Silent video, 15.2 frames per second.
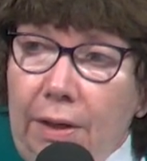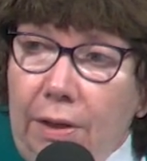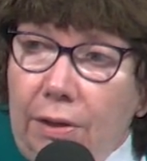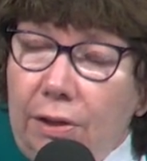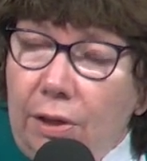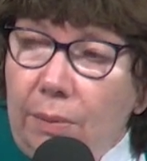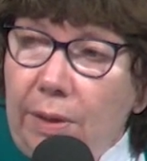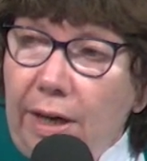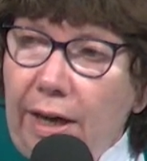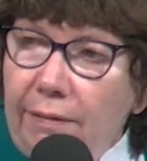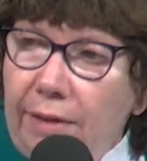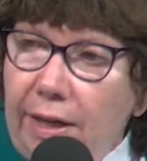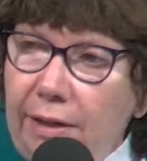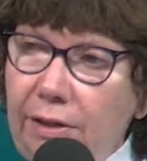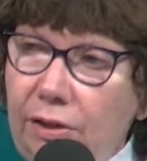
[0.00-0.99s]
So we have
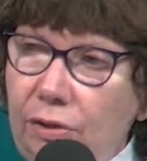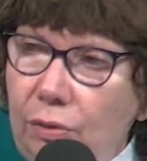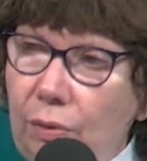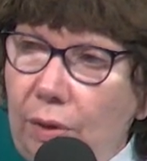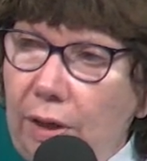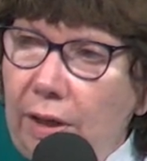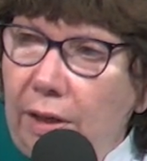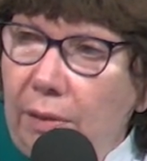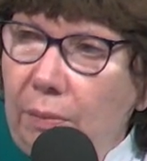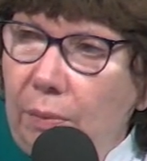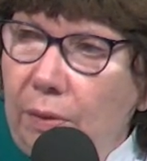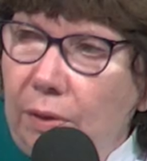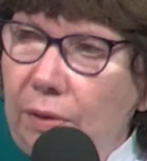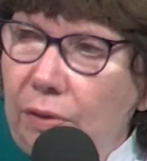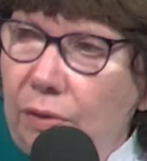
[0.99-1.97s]
that story
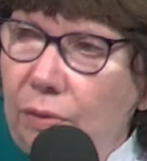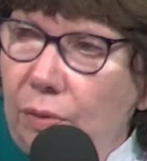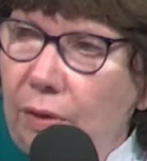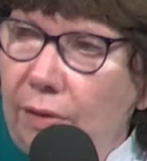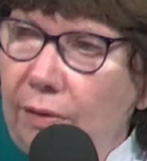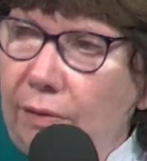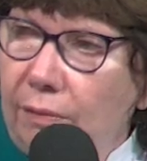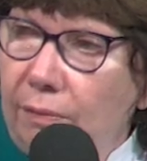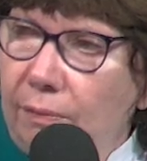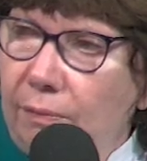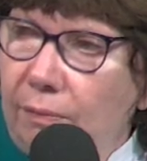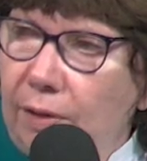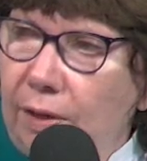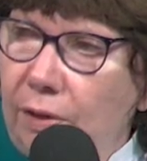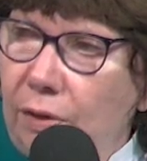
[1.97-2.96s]
with the story of the
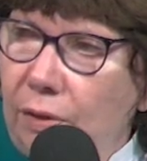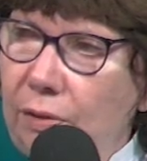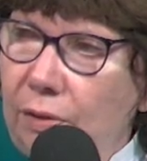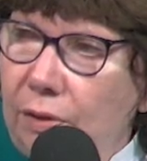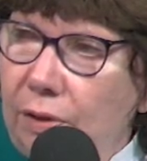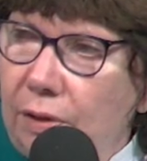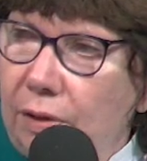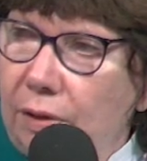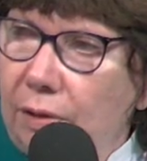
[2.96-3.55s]
vineyards,